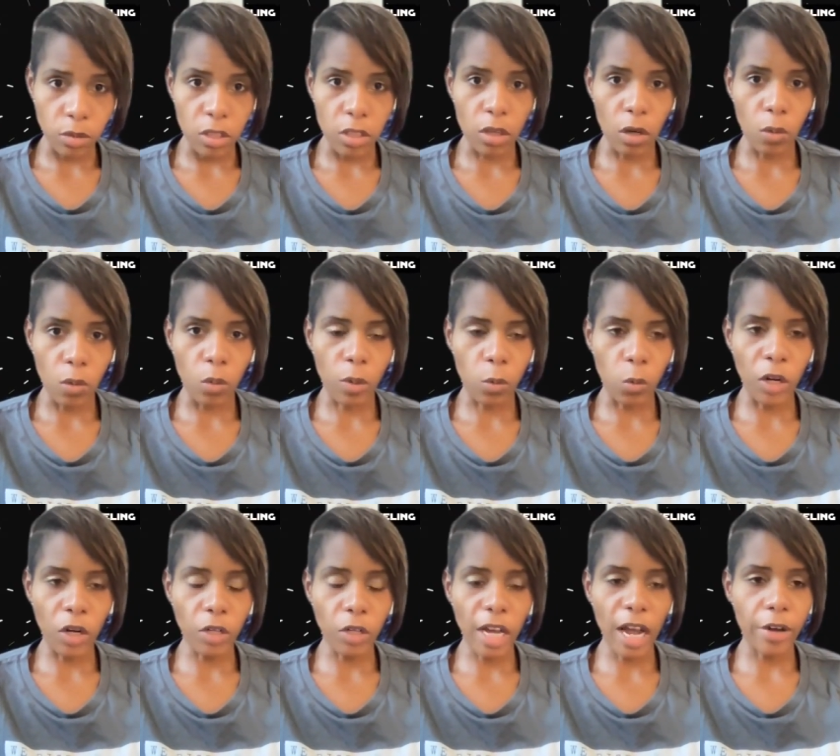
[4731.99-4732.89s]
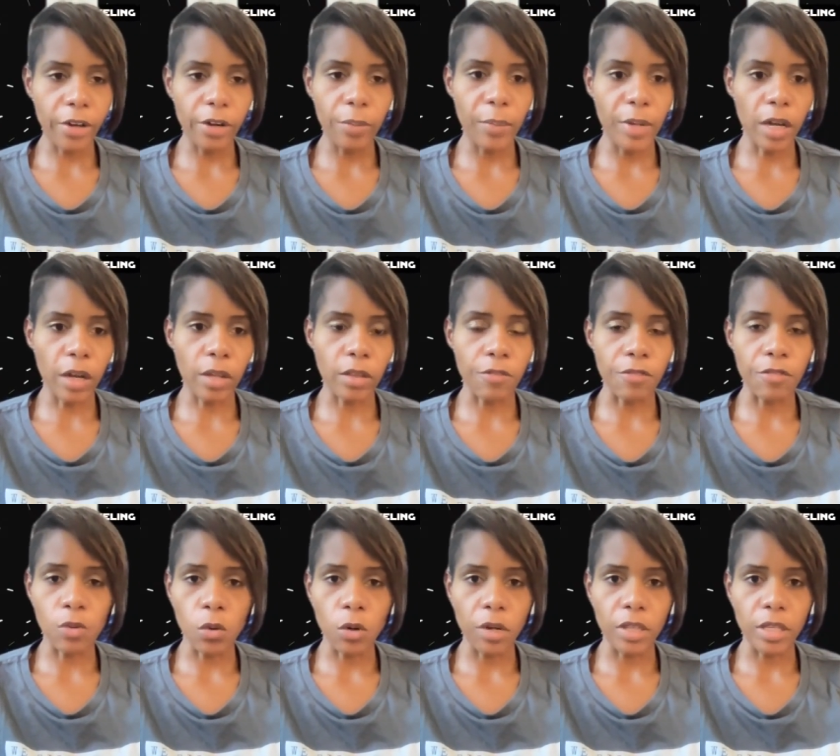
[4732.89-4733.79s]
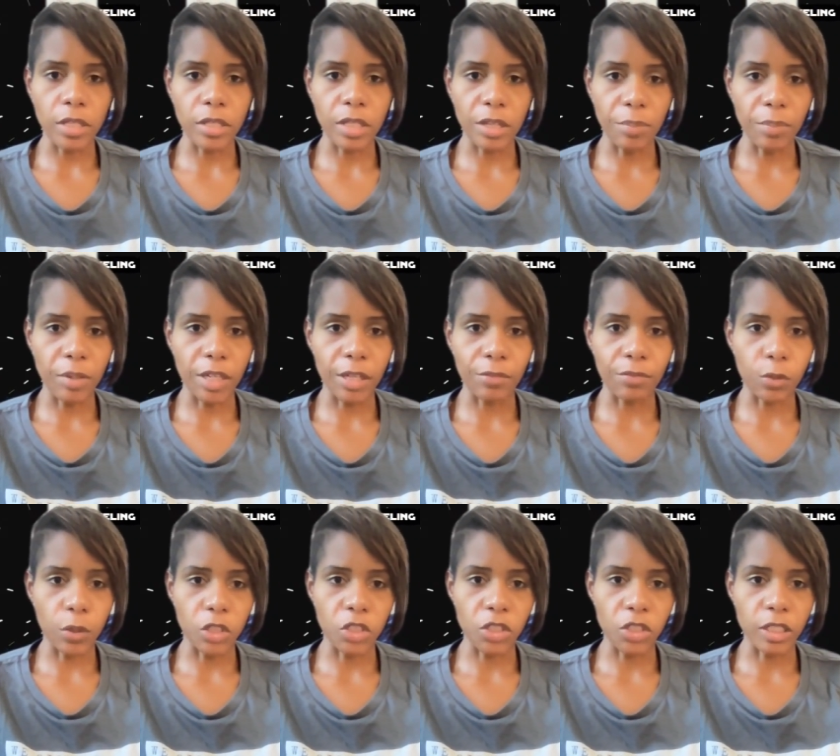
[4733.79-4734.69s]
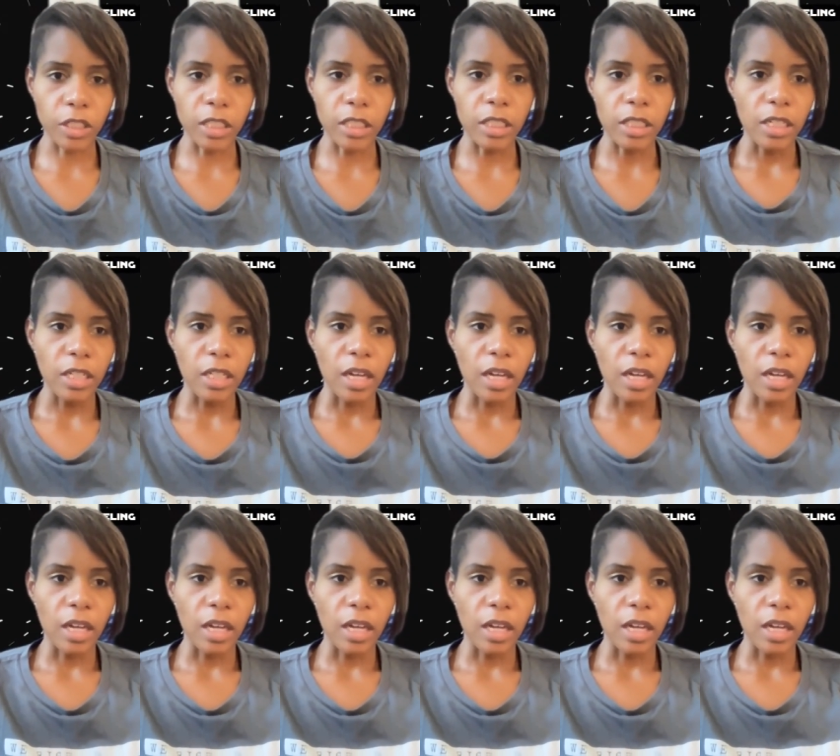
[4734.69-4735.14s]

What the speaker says: we're not going to be on the floor of the assembly, unfortunately.